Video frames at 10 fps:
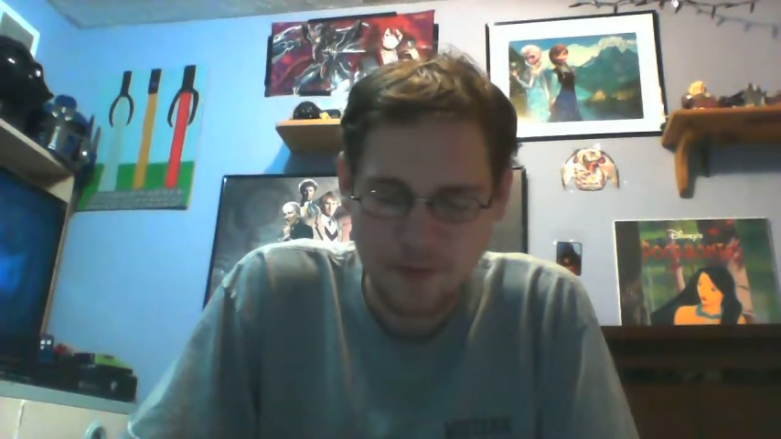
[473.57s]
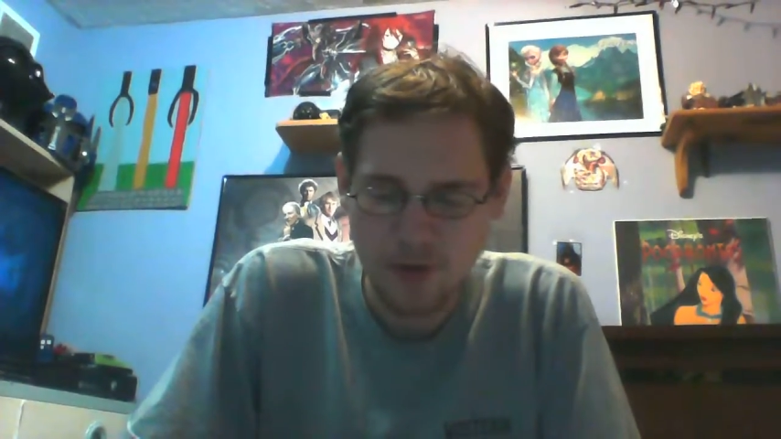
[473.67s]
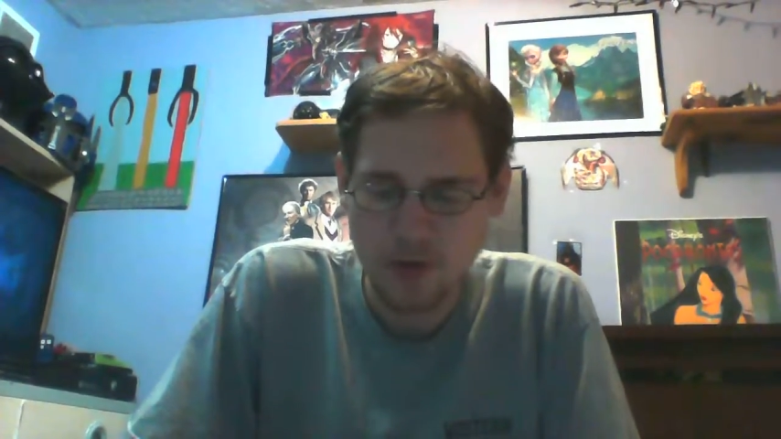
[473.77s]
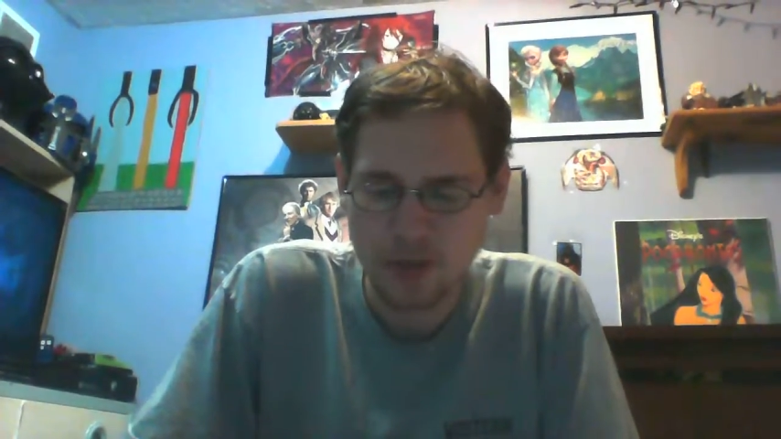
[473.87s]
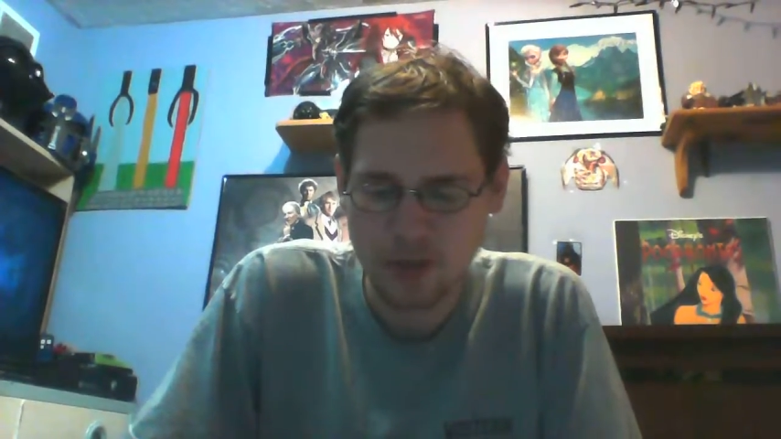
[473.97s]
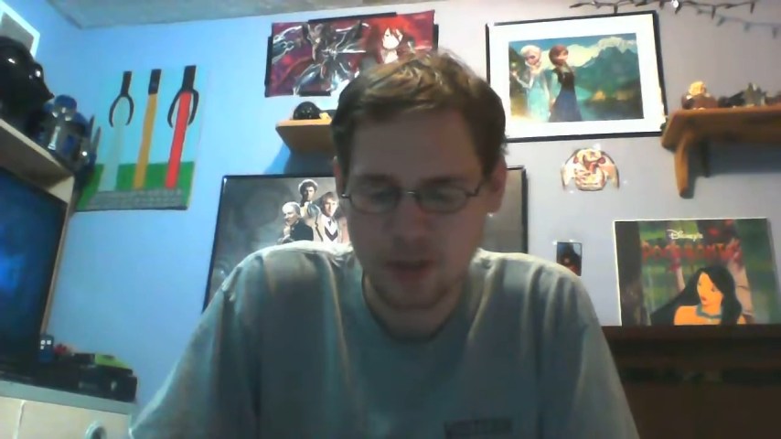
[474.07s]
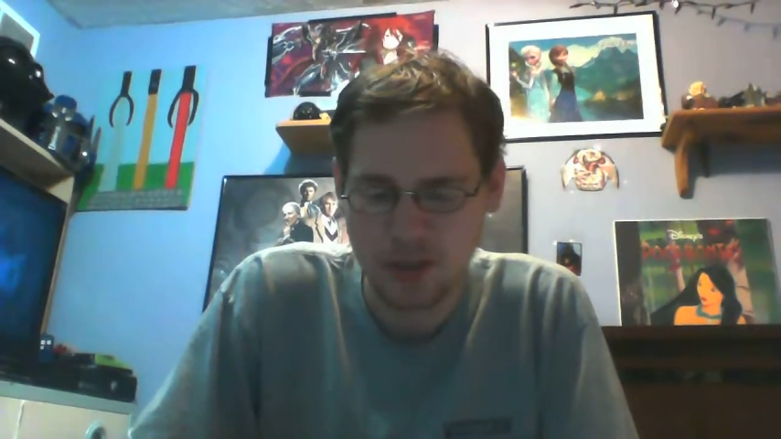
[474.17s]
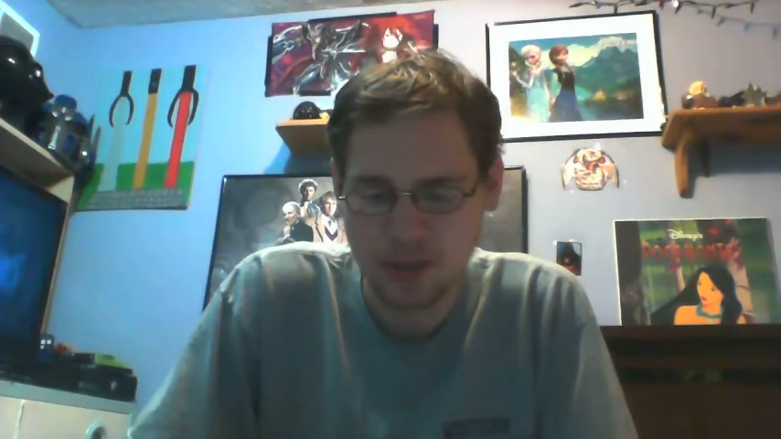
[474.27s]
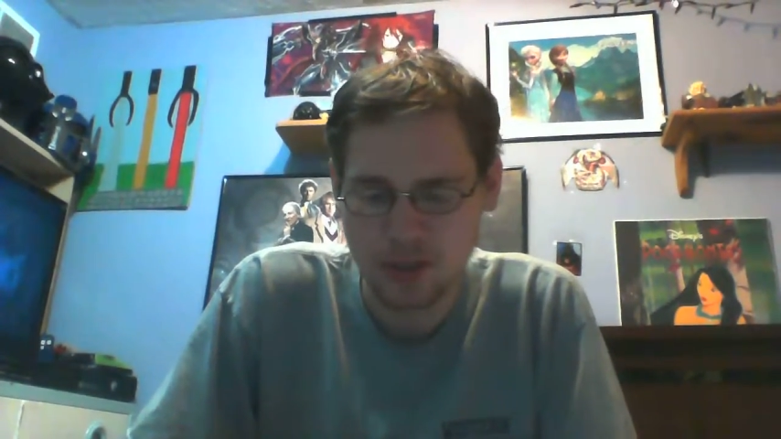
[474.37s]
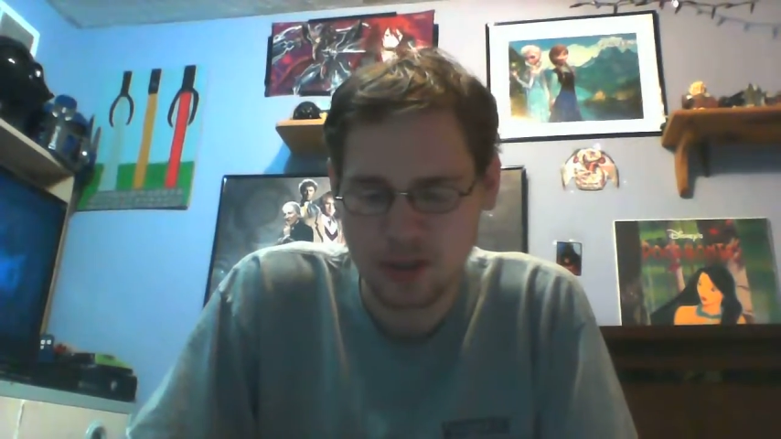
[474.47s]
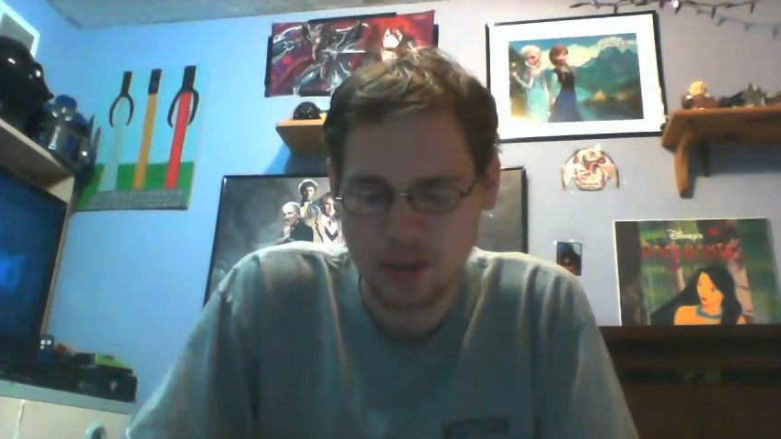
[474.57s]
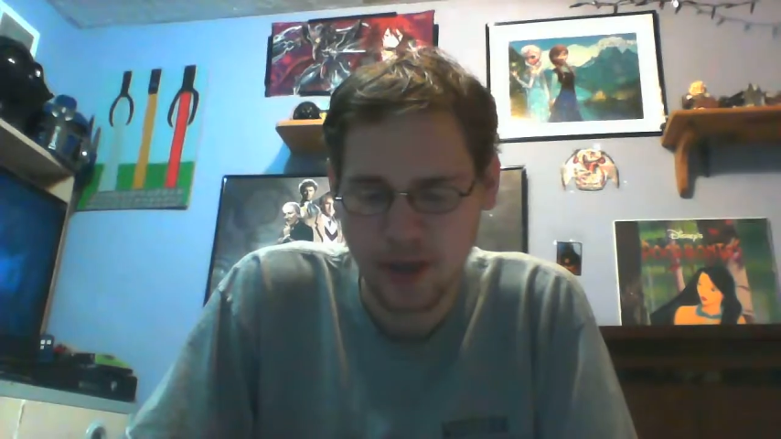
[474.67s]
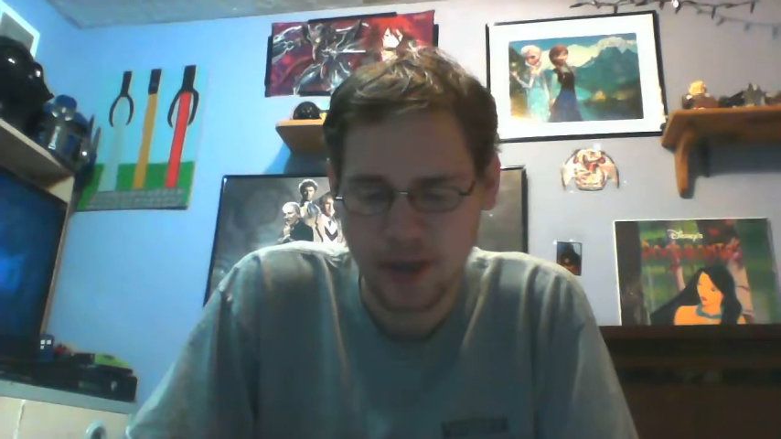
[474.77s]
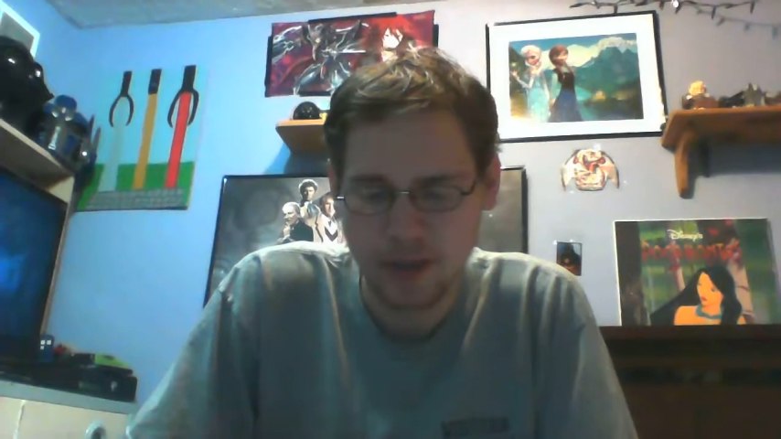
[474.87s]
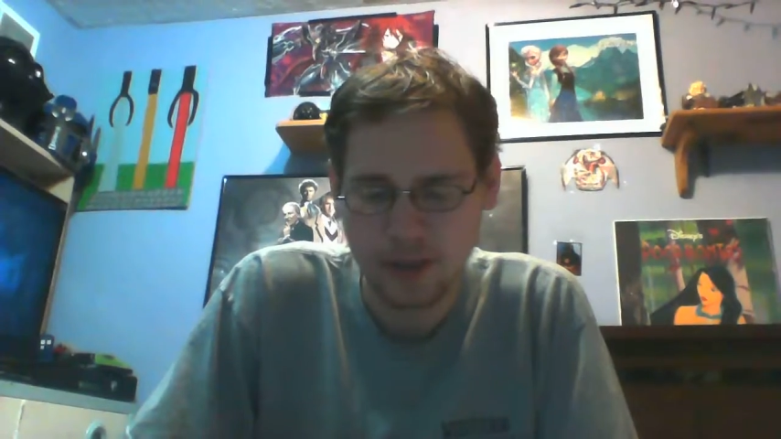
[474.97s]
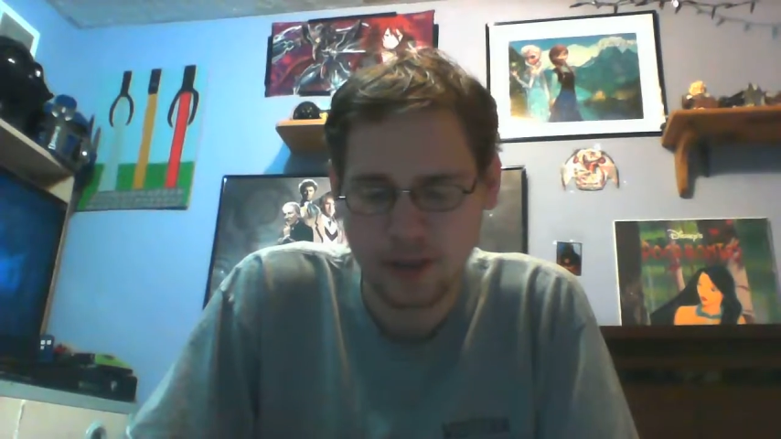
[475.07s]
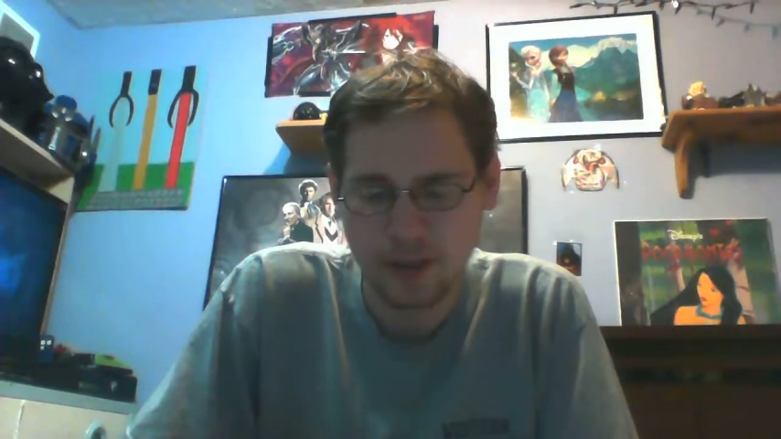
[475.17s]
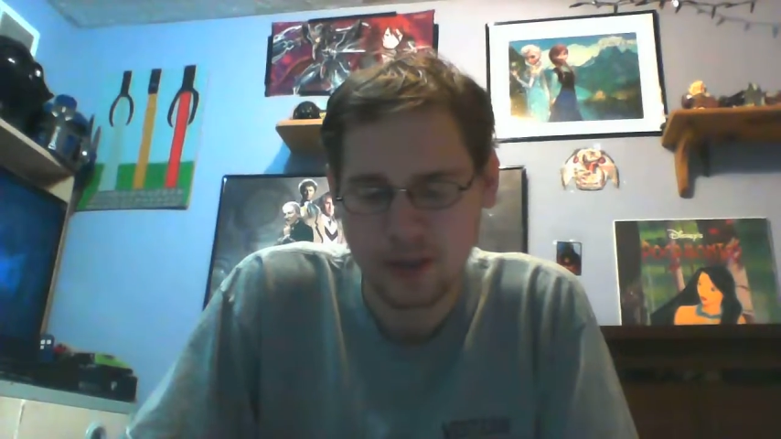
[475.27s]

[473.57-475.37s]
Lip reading: units in this deck